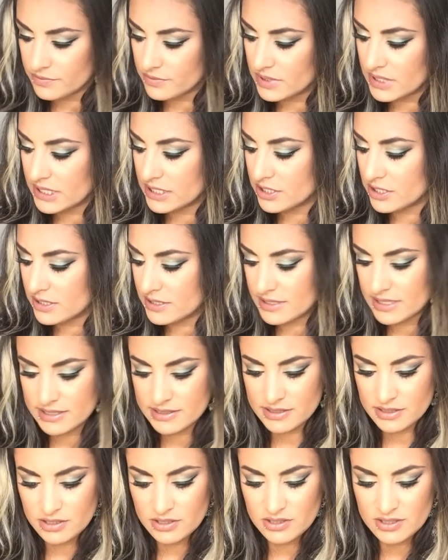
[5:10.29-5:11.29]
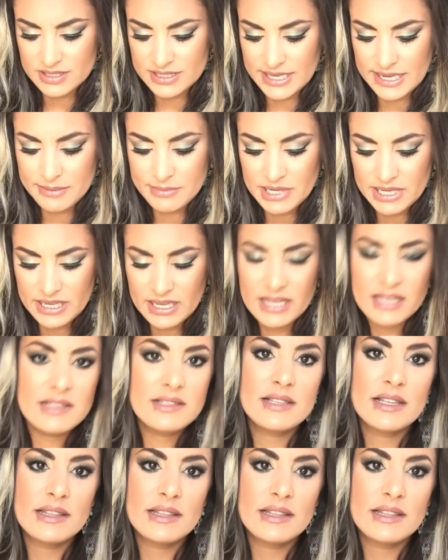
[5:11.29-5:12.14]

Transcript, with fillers: that just says the girl's name, I guess,